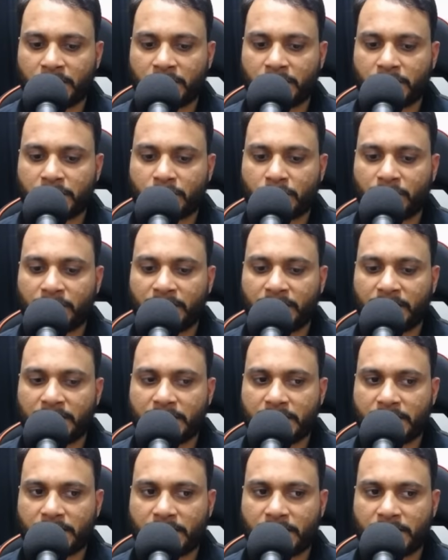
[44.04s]
So in
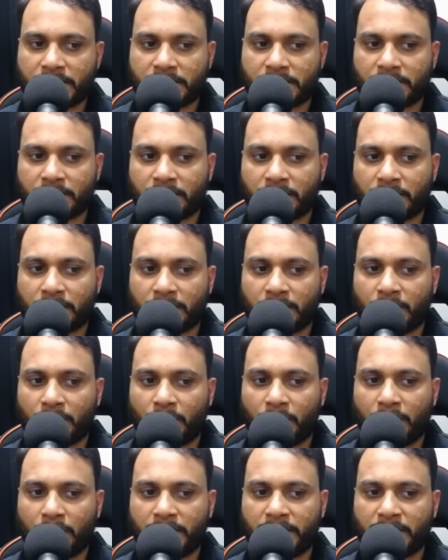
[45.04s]
this case,
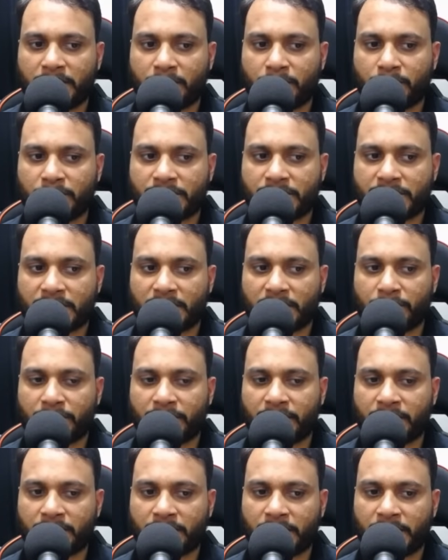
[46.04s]
all the numbers are
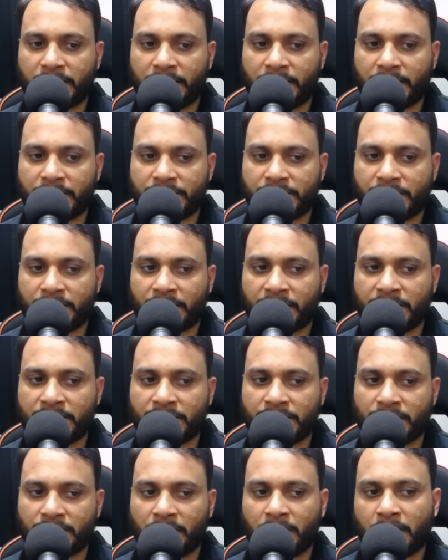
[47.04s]
within the integer
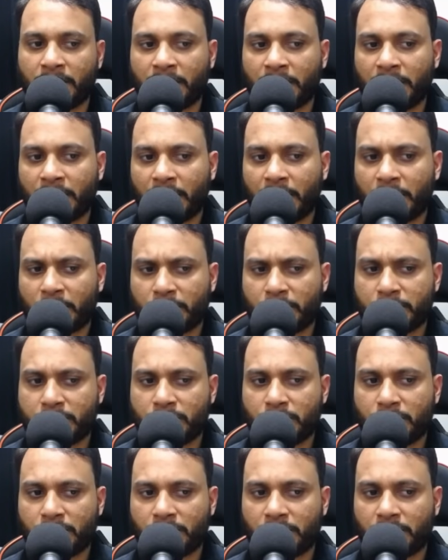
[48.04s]
range, and
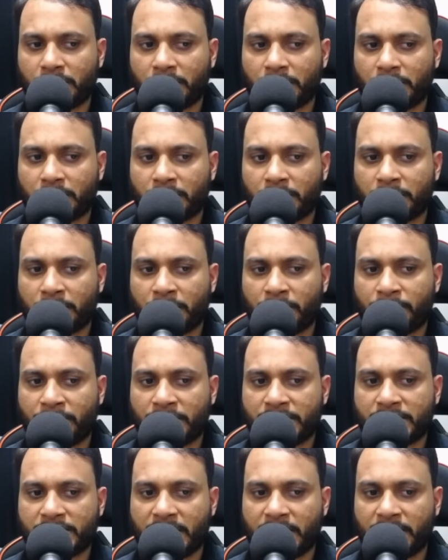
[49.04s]
also the
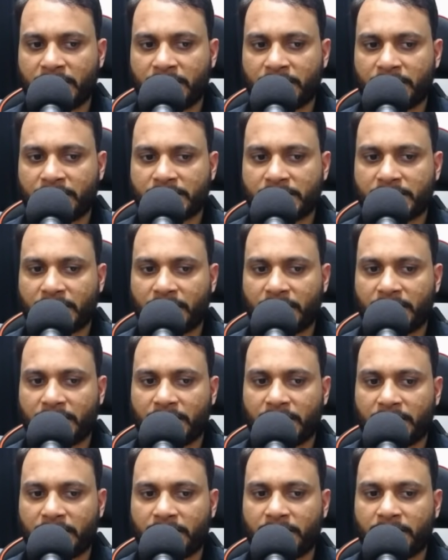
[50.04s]
first array and the second
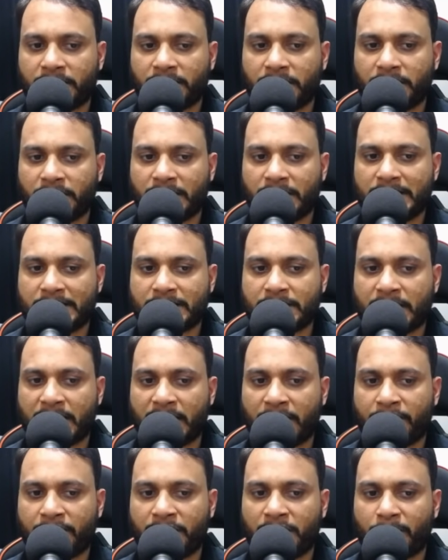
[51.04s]
array is
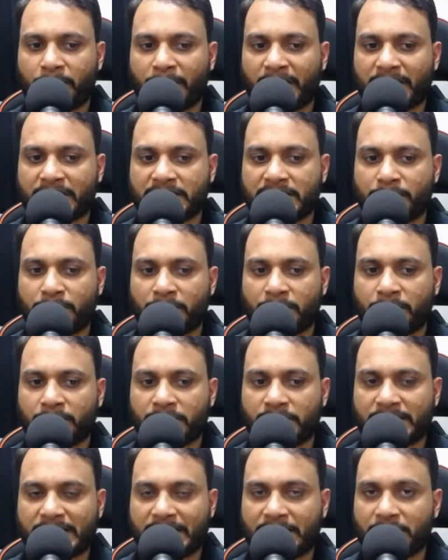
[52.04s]
having a maximum
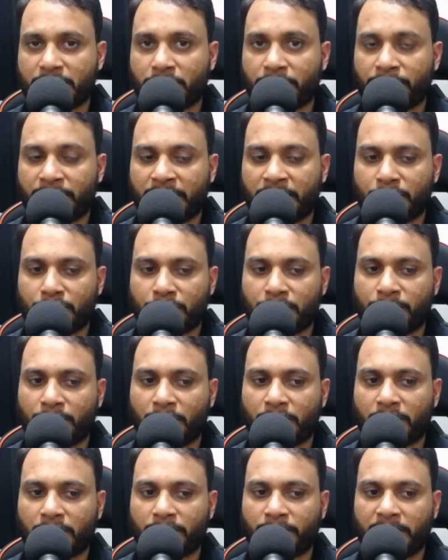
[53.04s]
size of 10 to the
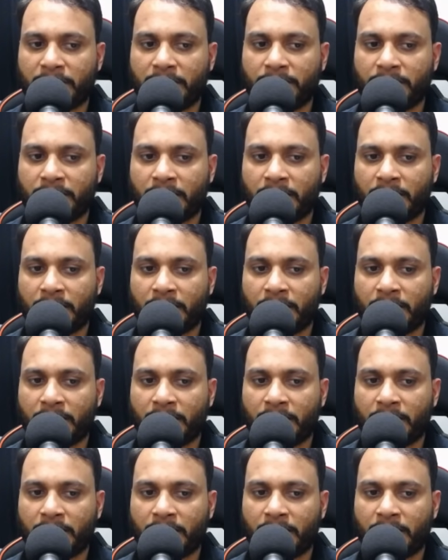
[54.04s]
power of 5.